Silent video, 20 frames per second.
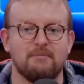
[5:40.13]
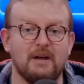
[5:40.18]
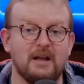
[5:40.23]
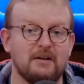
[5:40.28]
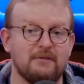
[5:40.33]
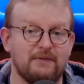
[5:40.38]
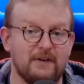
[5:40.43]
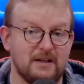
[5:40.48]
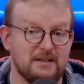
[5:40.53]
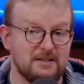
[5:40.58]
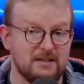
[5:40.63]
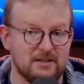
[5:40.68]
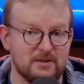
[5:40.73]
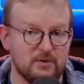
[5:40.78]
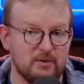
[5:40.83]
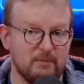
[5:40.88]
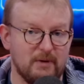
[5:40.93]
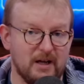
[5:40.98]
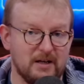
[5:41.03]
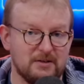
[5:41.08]
Manifest, as
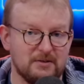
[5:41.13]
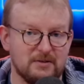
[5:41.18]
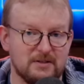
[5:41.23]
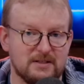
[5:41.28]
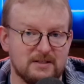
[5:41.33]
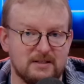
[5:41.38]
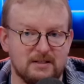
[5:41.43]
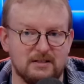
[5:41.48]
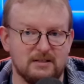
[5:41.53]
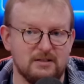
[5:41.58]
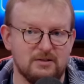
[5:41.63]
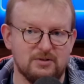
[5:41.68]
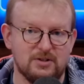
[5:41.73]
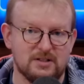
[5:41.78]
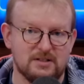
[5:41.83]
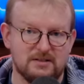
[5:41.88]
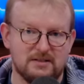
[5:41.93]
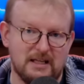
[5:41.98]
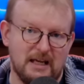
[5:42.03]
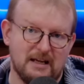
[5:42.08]
a reminder, is that you
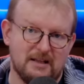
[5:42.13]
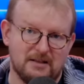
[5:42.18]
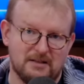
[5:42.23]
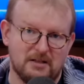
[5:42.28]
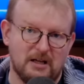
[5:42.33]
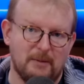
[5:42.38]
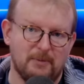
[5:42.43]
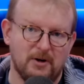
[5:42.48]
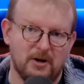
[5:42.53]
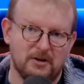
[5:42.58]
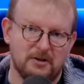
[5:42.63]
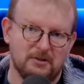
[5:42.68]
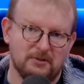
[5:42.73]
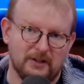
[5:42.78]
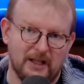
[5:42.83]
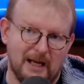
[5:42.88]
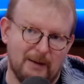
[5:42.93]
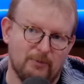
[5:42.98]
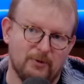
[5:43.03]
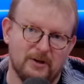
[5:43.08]
just take the top card of your
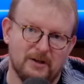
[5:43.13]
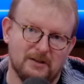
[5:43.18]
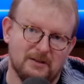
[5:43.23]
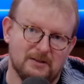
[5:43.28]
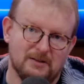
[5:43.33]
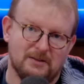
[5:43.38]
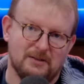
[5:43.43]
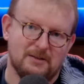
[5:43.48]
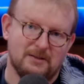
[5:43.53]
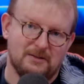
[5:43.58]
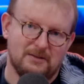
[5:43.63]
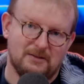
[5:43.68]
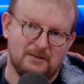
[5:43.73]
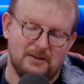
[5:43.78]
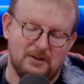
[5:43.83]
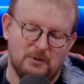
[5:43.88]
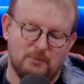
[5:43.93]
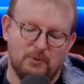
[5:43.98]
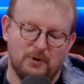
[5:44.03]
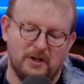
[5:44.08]
library
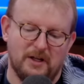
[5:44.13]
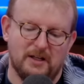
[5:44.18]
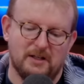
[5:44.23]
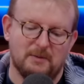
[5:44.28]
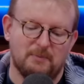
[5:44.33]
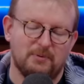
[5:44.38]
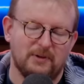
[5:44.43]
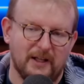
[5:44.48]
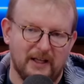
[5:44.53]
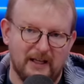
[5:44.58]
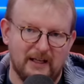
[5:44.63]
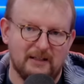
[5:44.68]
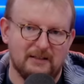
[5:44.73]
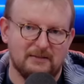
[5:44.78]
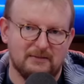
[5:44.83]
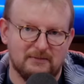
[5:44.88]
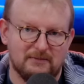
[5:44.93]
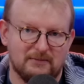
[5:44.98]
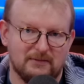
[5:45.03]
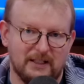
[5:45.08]
and you put it into play
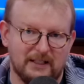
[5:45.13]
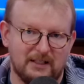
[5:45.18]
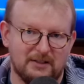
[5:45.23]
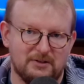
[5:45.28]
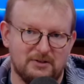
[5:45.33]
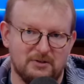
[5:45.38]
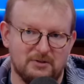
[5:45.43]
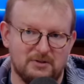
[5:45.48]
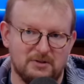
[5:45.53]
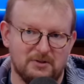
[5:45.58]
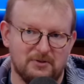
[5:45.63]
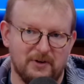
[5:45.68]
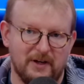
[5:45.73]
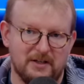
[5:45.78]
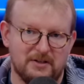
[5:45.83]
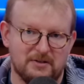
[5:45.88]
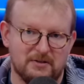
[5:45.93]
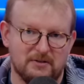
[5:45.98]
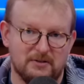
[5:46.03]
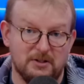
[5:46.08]
like a 2/2
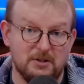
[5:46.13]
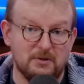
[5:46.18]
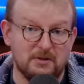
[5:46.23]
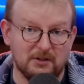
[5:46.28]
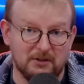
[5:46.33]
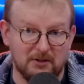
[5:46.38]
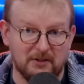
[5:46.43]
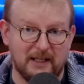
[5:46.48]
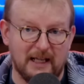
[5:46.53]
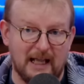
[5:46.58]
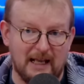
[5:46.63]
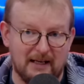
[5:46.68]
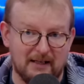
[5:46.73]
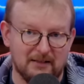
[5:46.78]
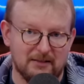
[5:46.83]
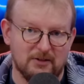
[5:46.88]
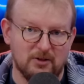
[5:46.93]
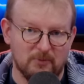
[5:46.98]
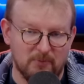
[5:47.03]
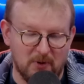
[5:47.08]
creature. You can look at
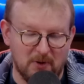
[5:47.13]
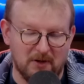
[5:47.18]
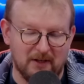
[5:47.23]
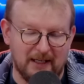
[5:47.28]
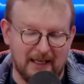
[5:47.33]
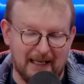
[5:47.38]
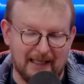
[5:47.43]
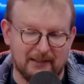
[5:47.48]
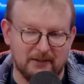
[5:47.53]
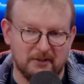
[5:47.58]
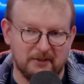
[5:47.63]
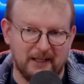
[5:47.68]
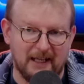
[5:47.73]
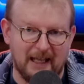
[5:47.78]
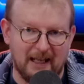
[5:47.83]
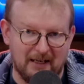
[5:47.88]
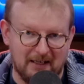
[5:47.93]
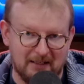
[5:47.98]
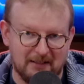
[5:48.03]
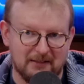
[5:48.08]
it, your opponent can't look
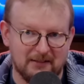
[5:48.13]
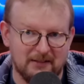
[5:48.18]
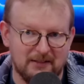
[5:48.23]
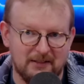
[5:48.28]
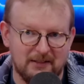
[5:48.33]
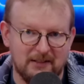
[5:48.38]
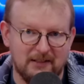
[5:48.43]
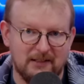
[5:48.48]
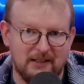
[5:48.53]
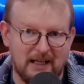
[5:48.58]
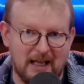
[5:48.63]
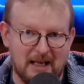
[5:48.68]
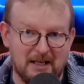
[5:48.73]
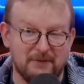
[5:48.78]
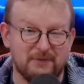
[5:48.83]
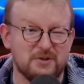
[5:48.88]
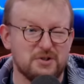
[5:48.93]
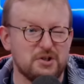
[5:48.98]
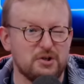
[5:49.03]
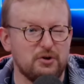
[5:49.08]
at it. And
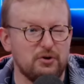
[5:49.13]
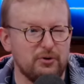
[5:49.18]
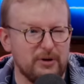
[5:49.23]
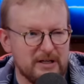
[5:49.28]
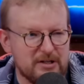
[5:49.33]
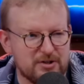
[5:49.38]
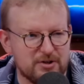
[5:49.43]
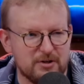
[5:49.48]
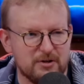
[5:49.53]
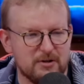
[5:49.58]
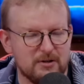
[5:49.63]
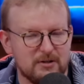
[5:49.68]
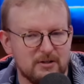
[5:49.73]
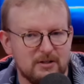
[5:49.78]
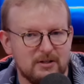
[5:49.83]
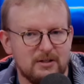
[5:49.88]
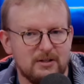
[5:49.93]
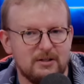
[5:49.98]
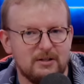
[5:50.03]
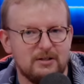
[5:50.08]
if it's a creature,
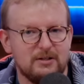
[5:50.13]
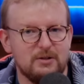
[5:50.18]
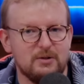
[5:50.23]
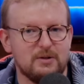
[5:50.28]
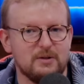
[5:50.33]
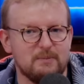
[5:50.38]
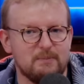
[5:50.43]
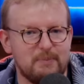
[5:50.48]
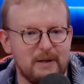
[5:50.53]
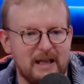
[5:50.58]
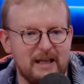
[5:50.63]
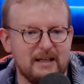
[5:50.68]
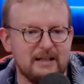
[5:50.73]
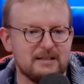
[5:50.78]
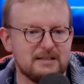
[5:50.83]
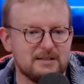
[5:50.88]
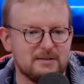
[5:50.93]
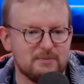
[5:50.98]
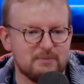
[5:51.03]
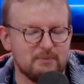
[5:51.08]
you can pay
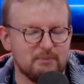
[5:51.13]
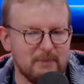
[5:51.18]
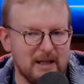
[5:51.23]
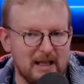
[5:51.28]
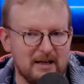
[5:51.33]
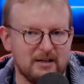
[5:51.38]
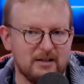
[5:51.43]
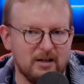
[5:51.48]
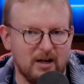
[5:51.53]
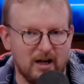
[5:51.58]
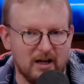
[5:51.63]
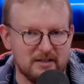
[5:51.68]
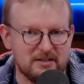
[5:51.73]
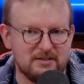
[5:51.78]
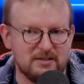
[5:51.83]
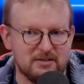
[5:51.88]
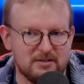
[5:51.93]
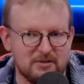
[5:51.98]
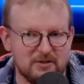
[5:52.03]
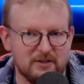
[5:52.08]
its mana
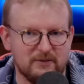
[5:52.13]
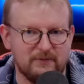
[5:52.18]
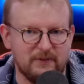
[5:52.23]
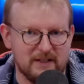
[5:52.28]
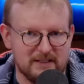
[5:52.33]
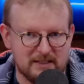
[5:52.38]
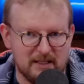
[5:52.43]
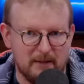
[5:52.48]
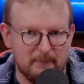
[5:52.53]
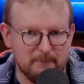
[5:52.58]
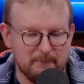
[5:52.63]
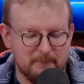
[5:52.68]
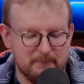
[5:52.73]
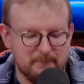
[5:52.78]
cost to turn it face up.